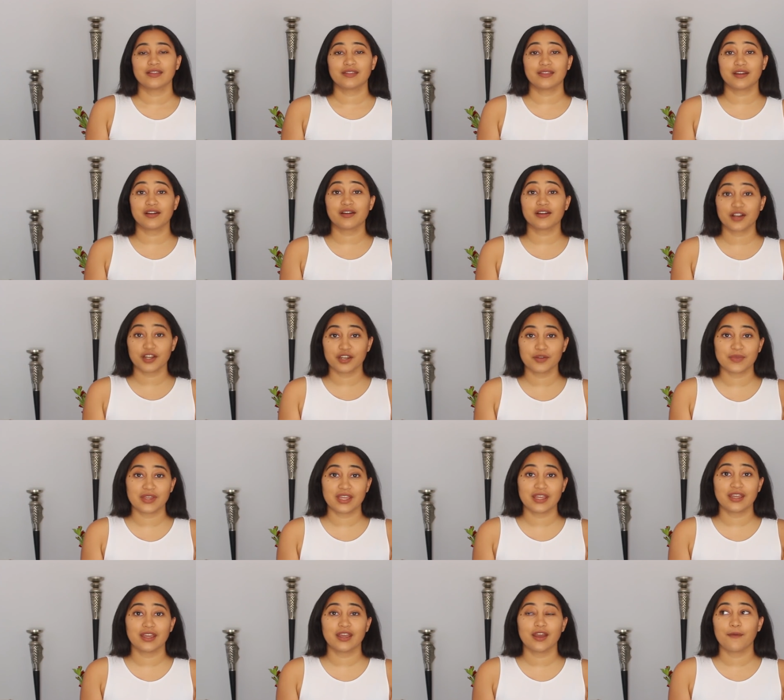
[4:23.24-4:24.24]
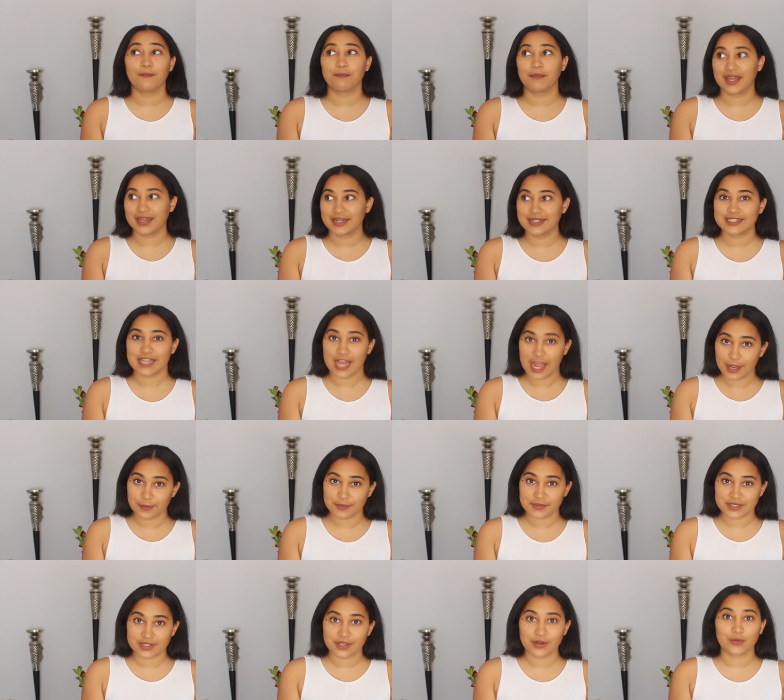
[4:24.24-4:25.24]
There are gonna be many
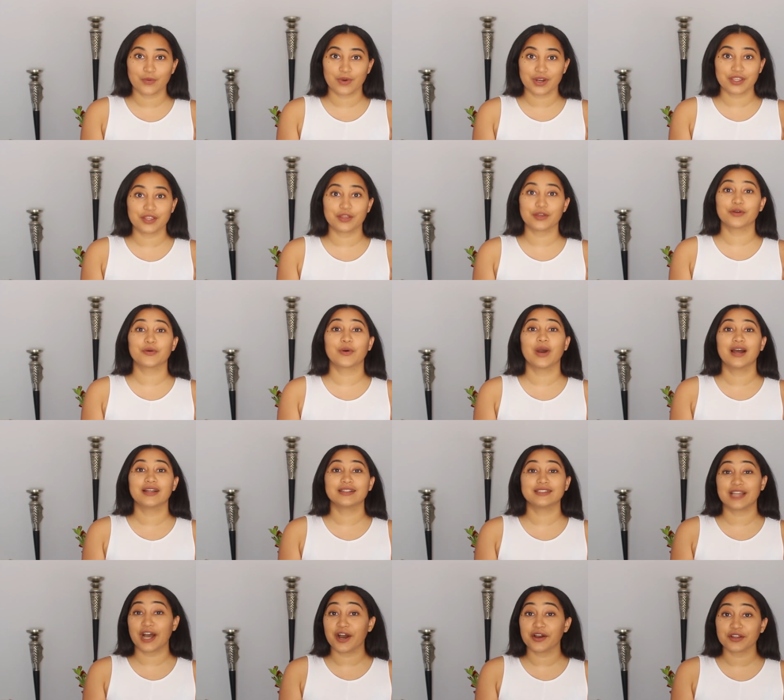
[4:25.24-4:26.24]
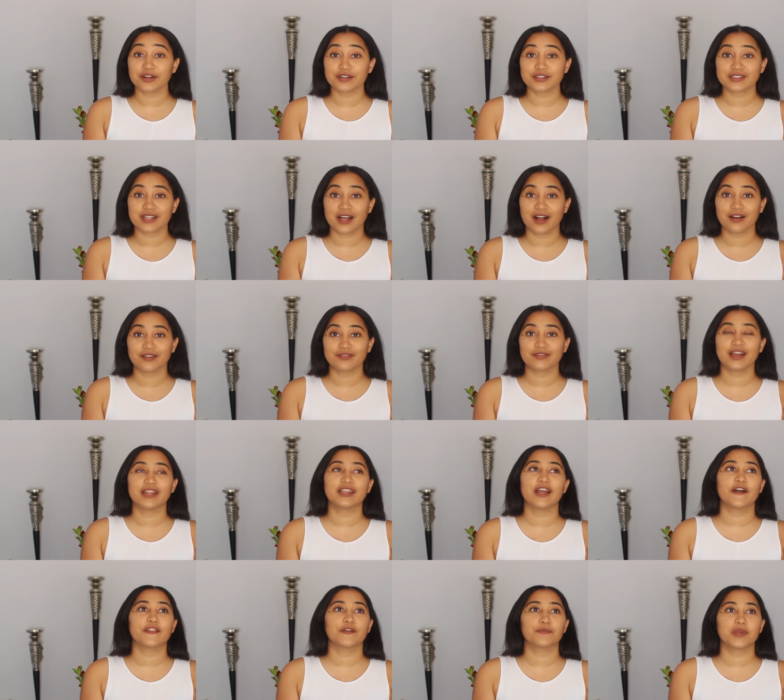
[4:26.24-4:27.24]
times where you doubt yourself and
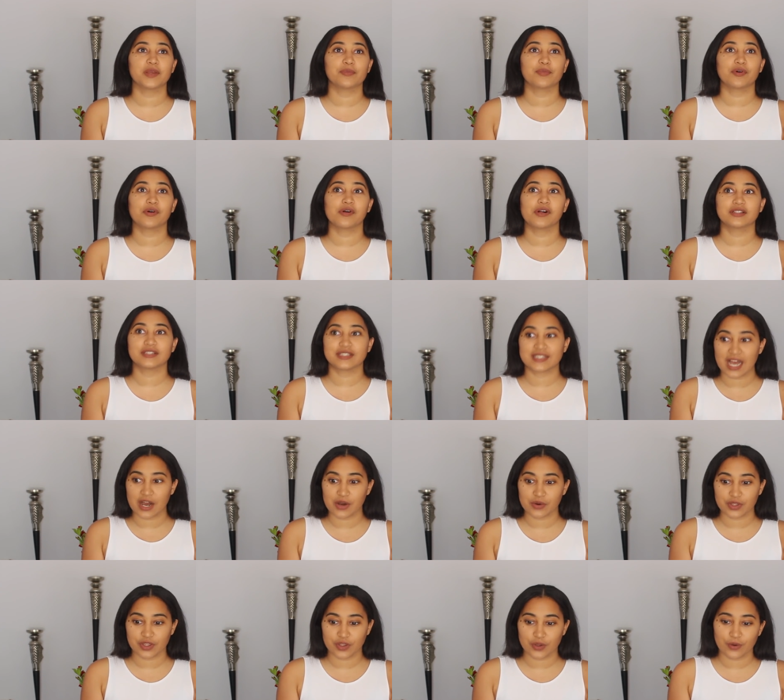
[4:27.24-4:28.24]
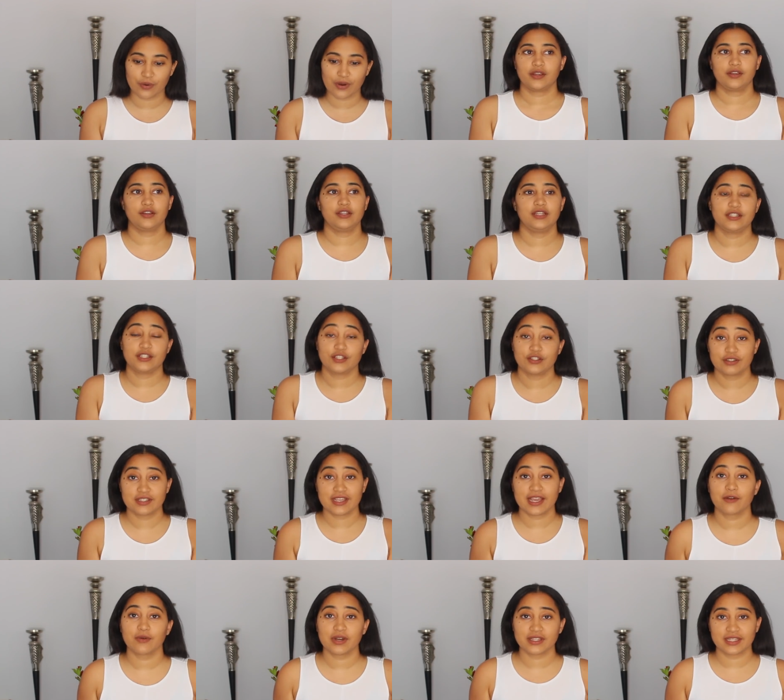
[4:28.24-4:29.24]
other people doubt you. You need to
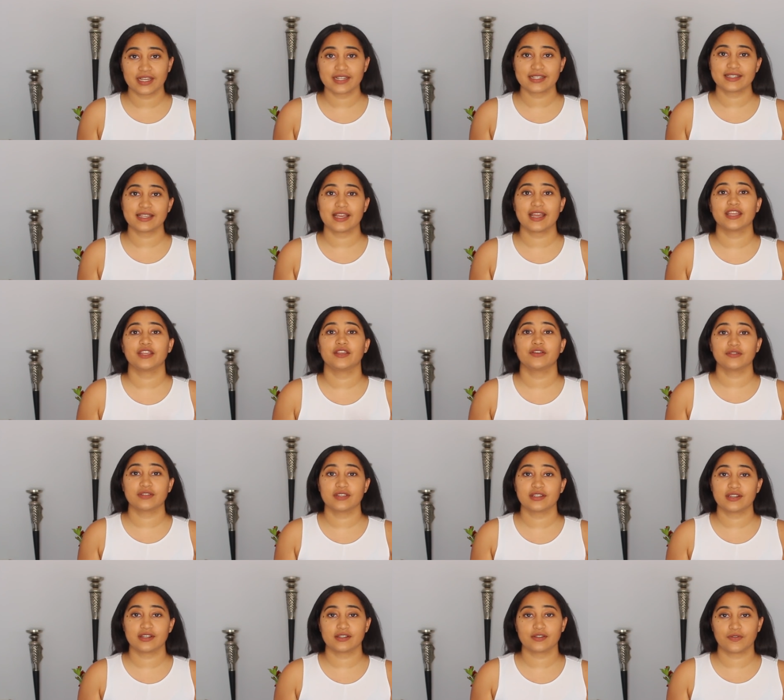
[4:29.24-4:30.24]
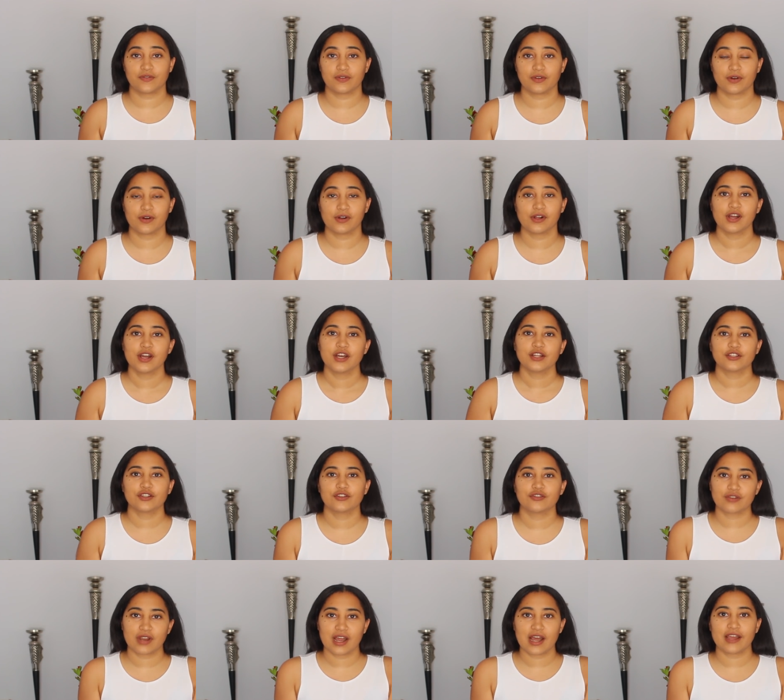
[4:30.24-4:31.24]
take what they say, use it as fuel to
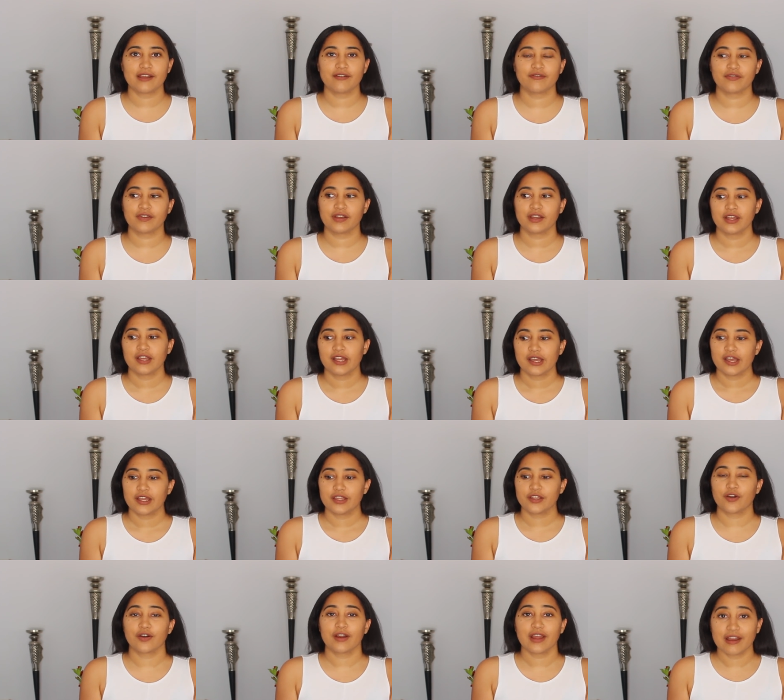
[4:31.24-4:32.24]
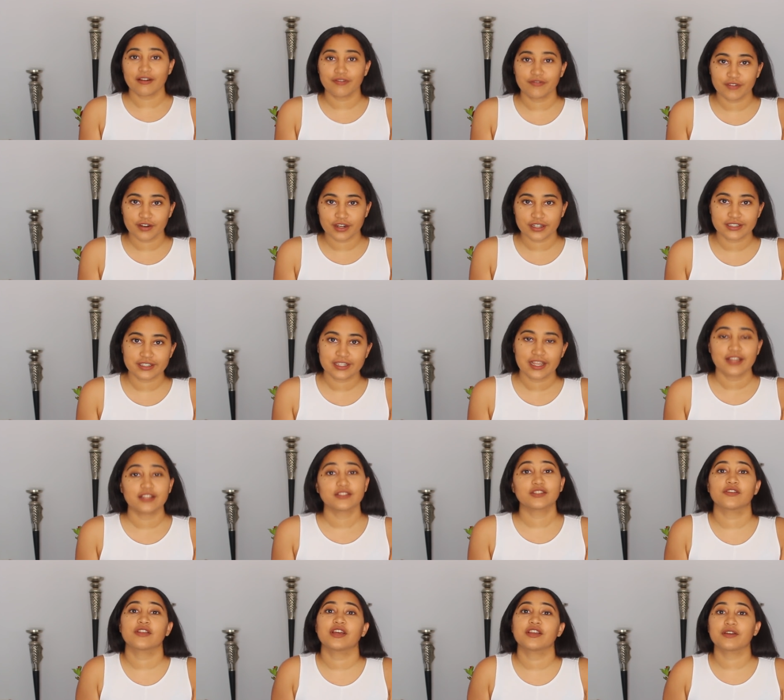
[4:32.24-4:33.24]
drive your efforts
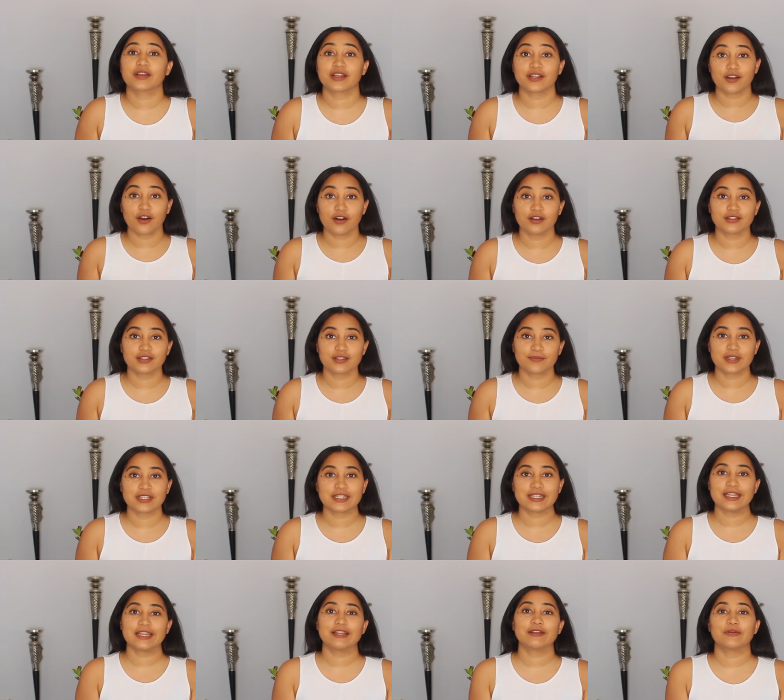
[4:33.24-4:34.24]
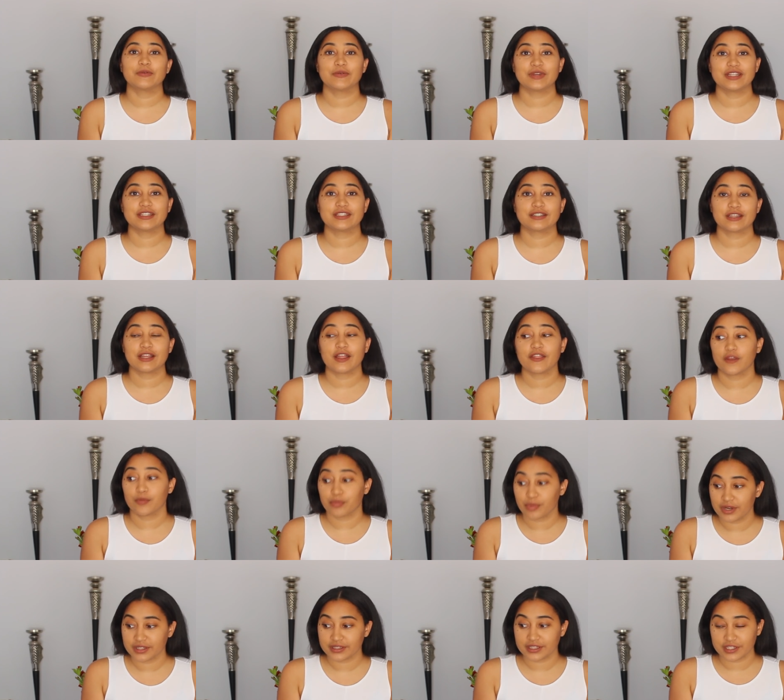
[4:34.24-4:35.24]
so that you can ultimately reach the
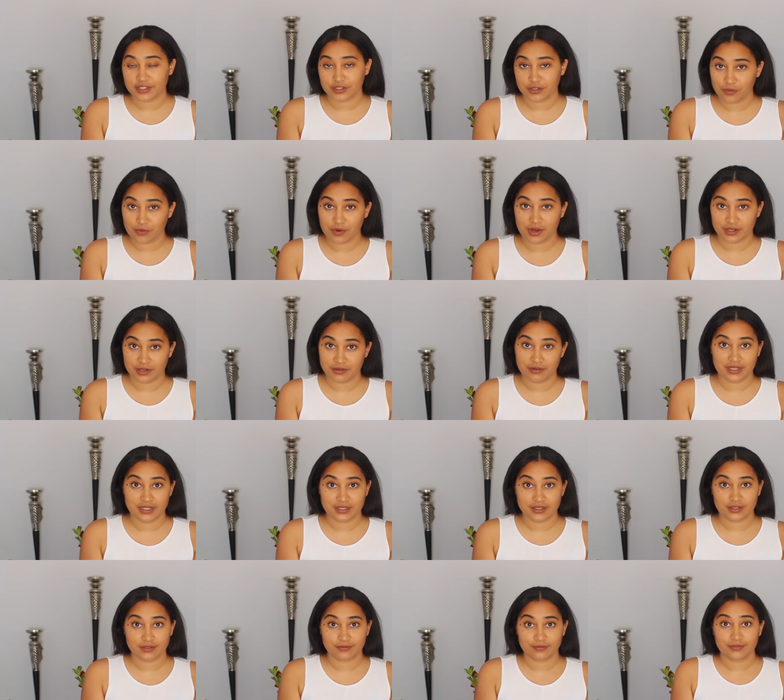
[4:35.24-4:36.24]
point that you wanna reach.